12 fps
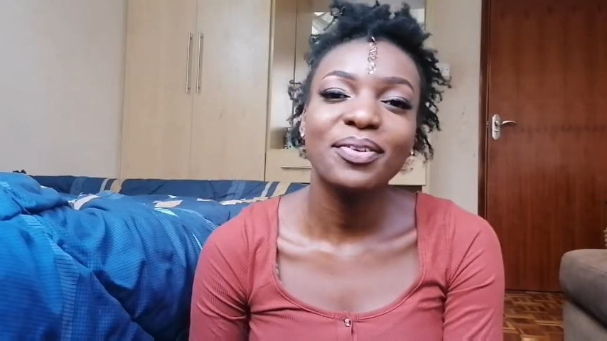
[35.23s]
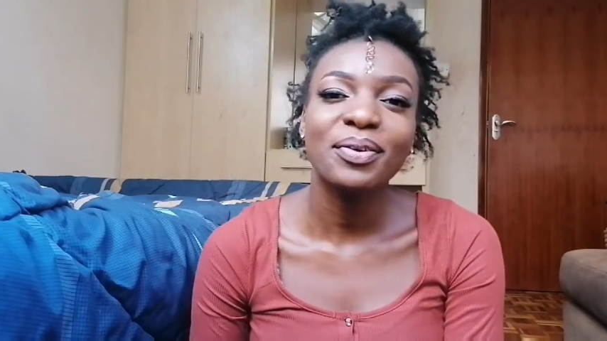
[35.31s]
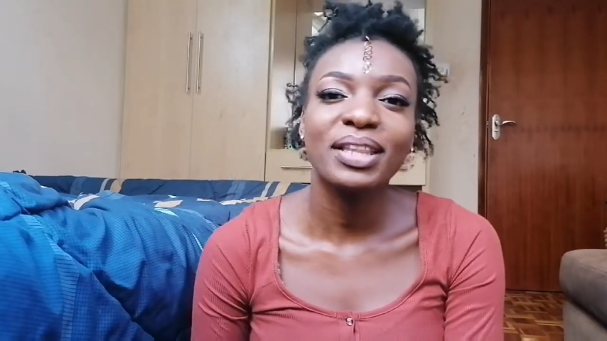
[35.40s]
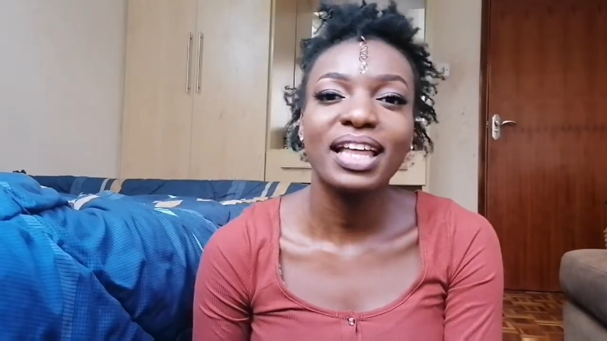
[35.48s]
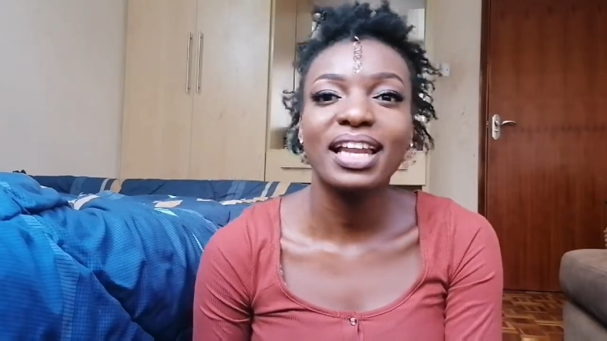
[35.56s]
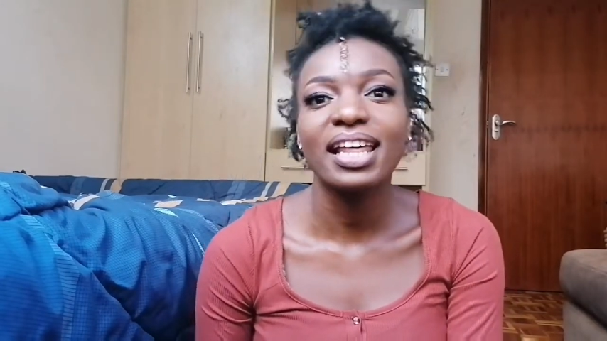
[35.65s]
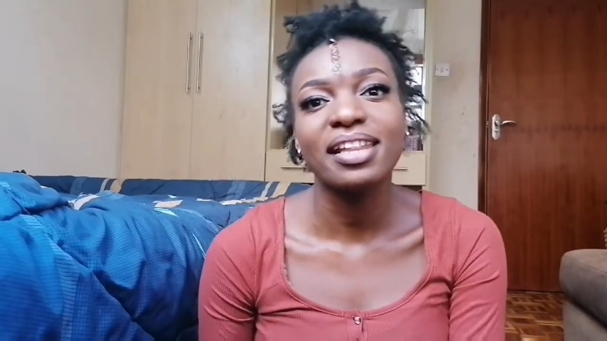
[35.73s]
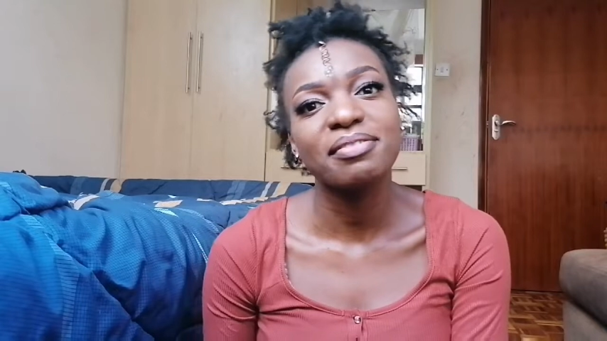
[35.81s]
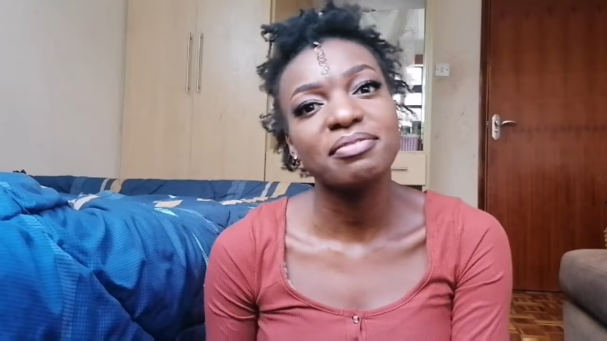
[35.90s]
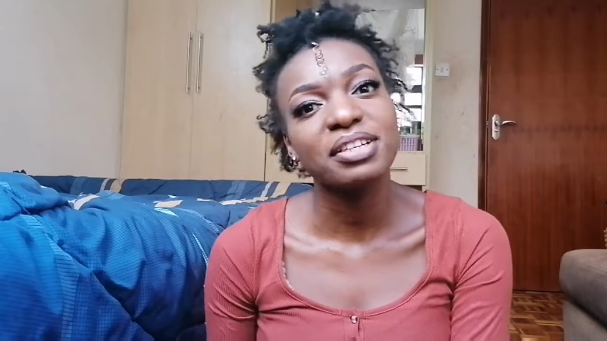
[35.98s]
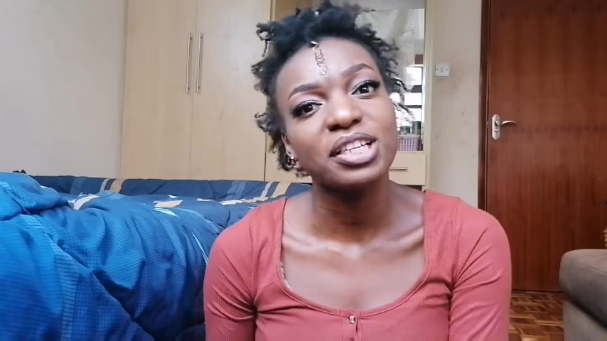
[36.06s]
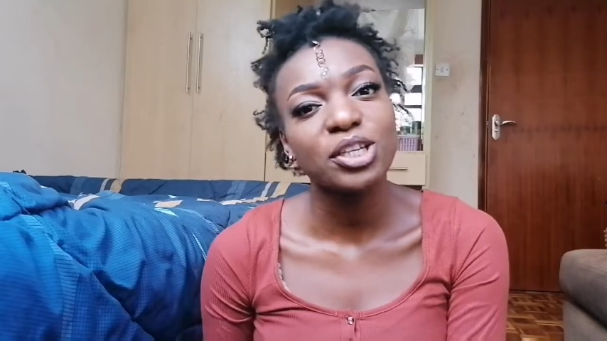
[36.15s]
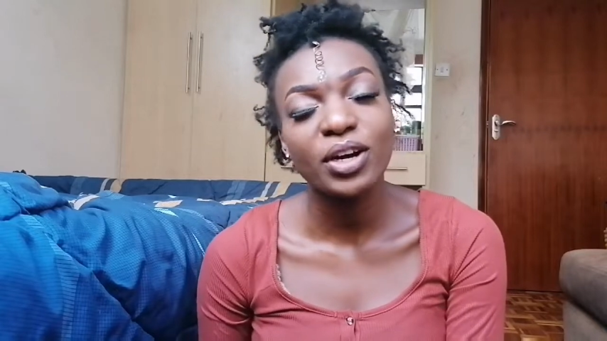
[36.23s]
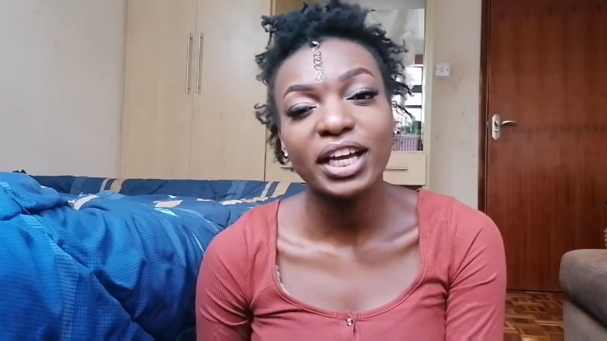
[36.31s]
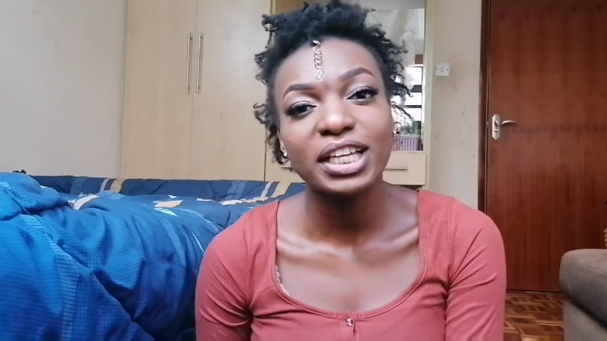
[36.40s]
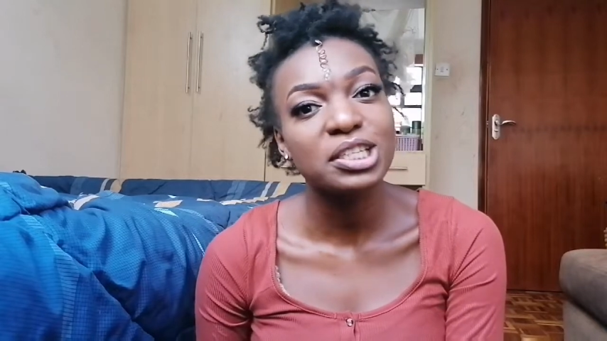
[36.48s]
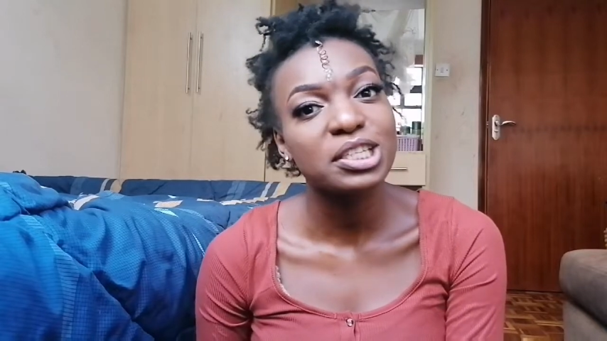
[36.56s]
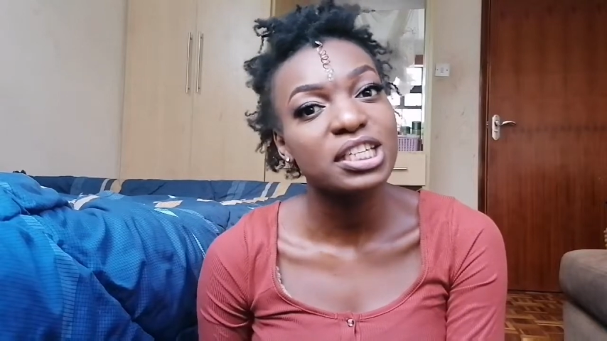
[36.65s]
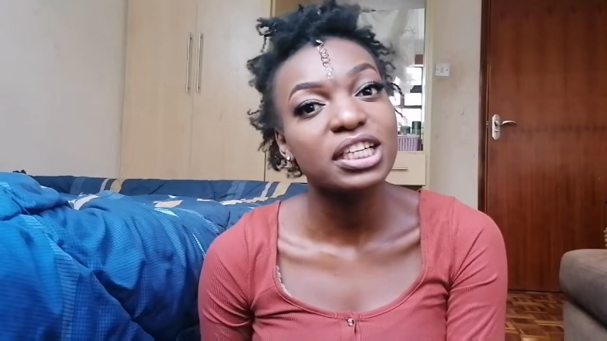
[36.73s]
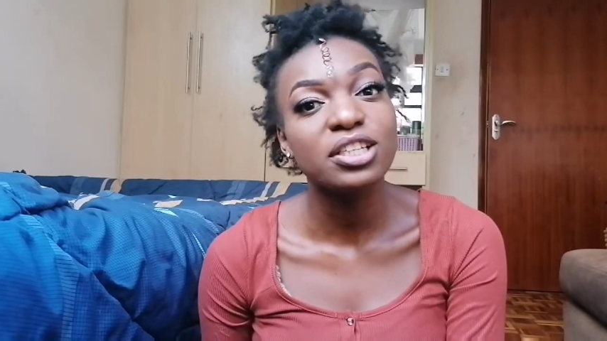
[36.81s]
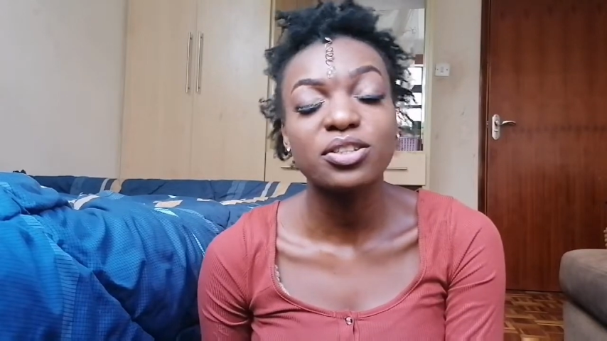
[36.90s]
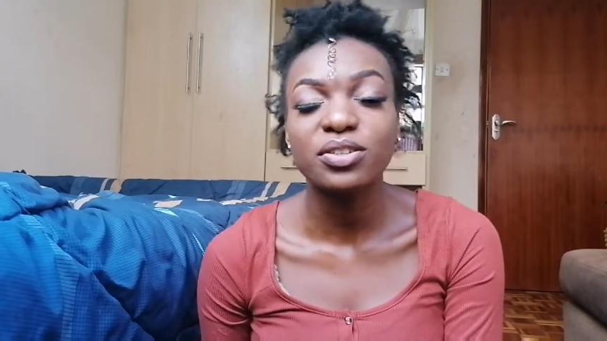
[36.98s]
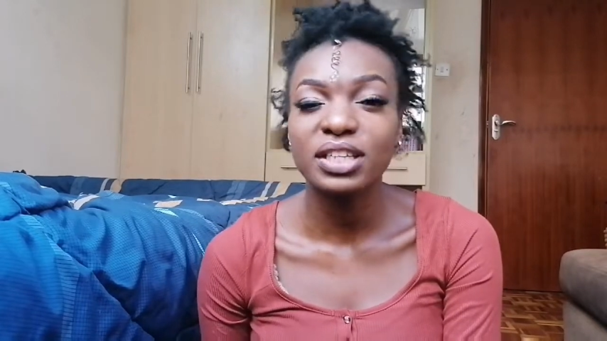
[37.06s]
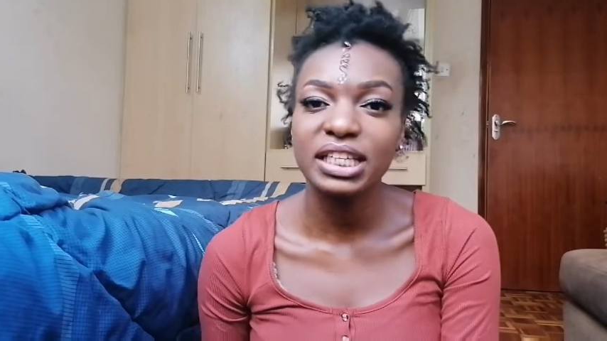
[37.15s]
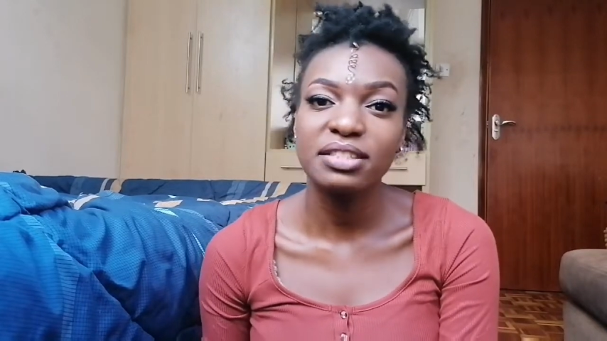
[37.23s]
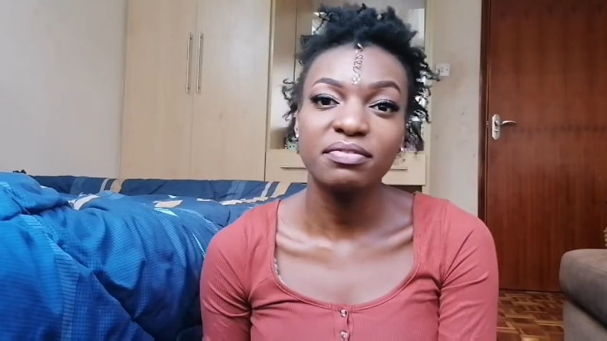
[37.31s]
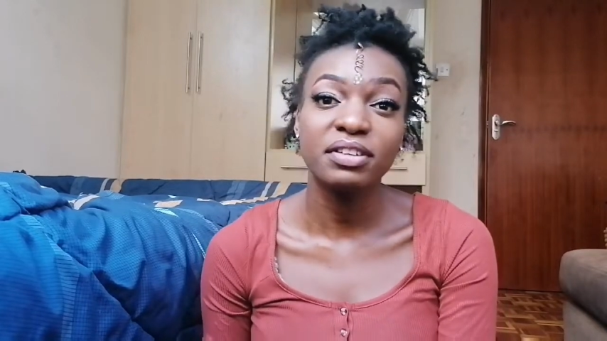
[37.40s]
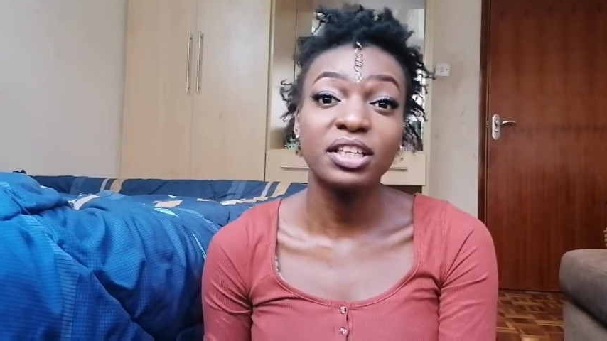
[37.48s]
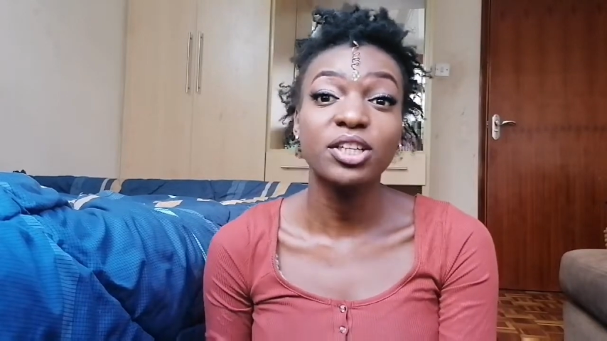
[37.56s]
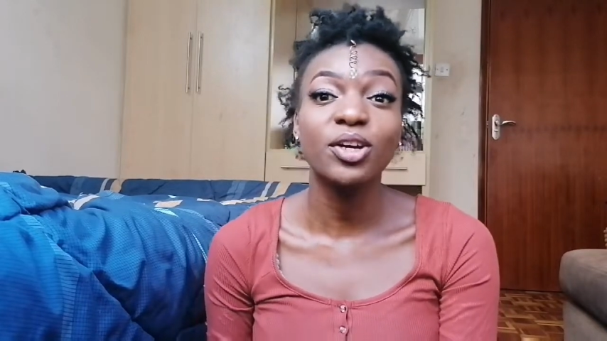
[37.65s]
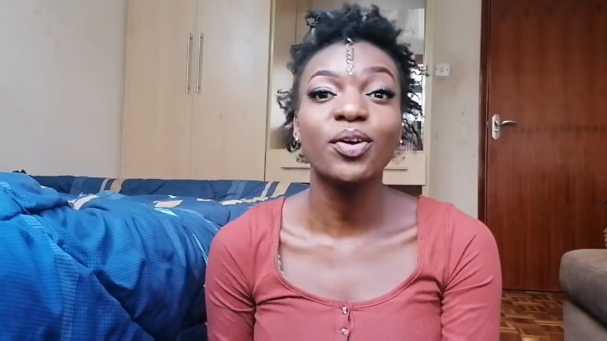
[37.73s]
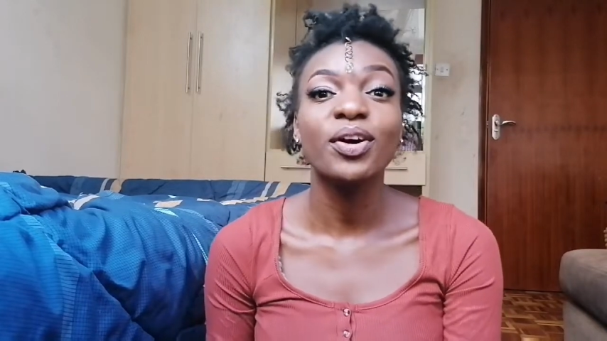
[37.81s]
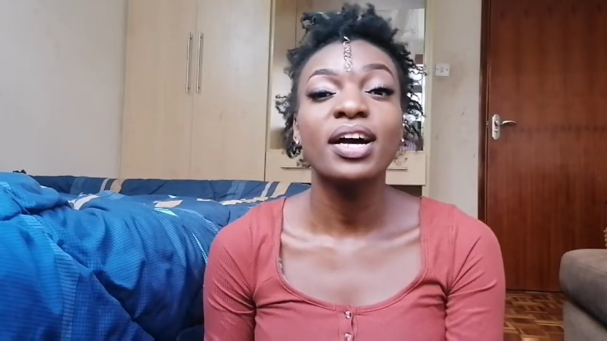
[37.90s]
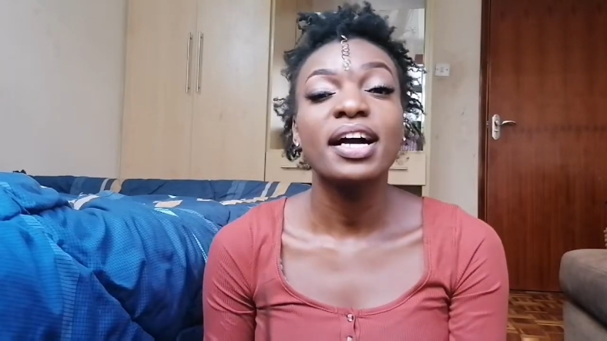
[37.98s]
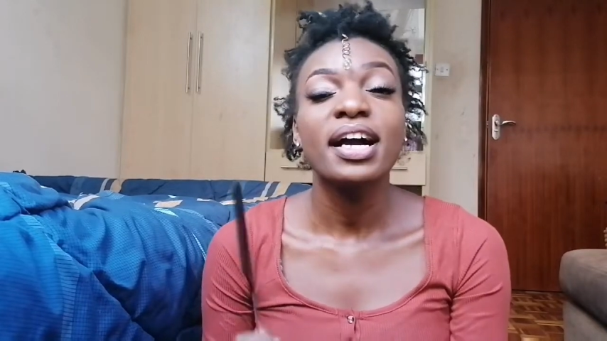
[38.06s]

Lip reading: with another video, and in today's video